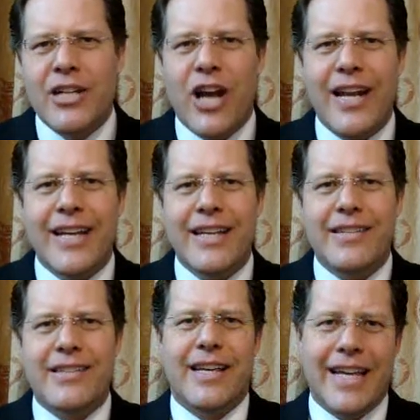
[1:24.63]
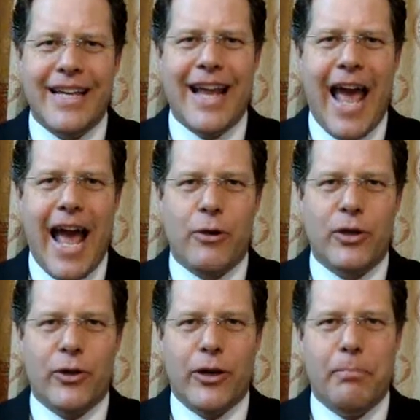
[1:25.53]
China is in
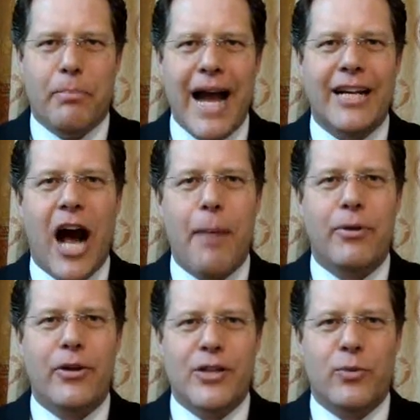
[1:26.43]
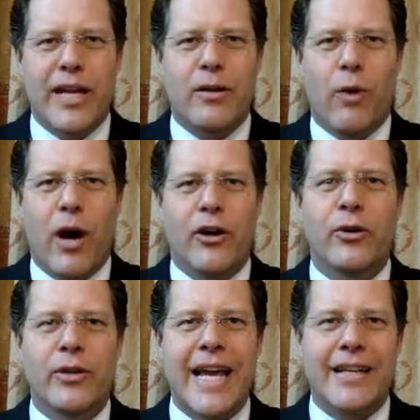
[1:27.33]
Ecuador, buying copper this week, while
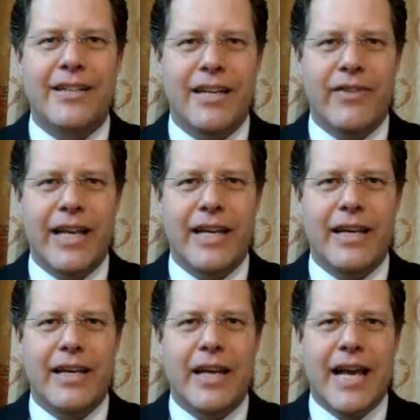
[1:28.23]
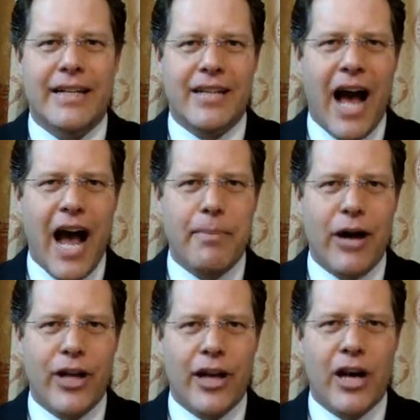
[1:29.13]
Hunan TV and
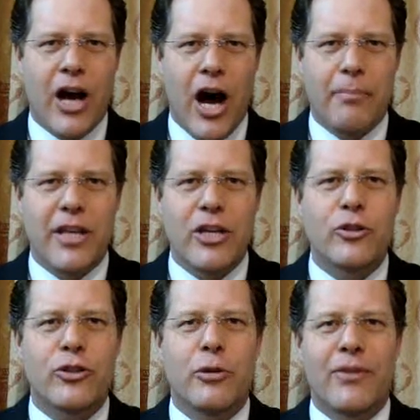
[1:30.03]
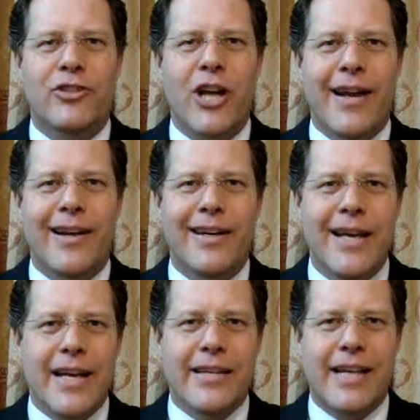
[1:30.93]
Taobao.com, the YouTube of China,
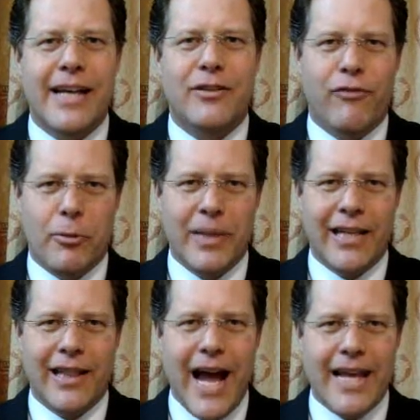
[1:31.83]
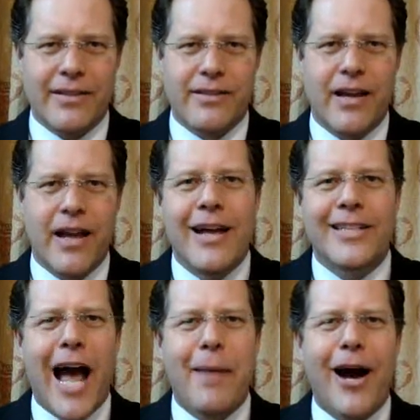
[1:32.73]
is set to form an alliance.
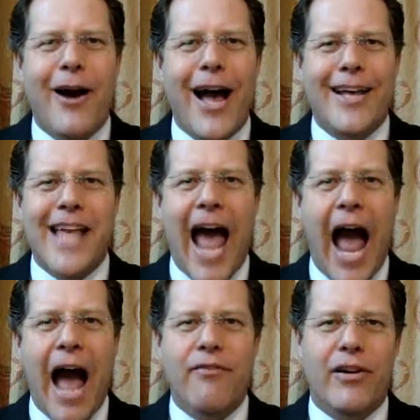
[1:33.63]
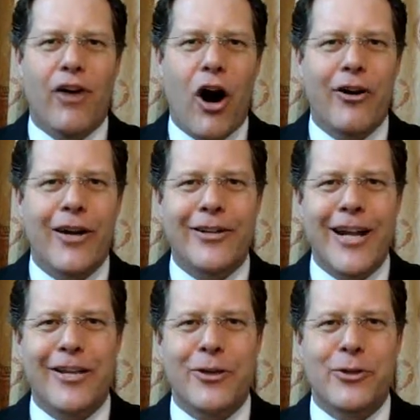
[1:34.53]
Taobao has half of all
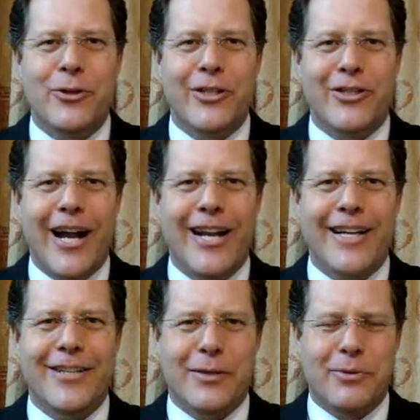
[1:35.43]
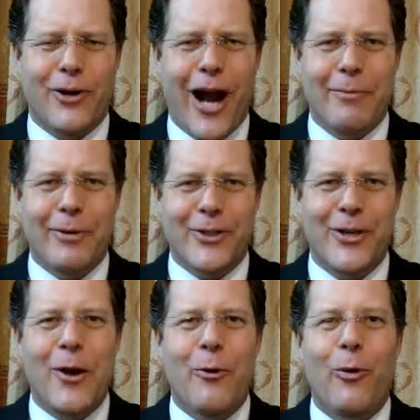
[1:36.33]
internet users in China as
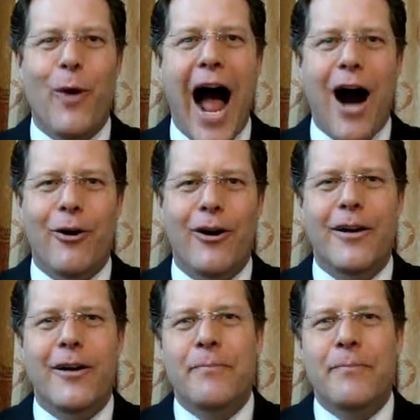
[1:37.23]
subscribers. Wow.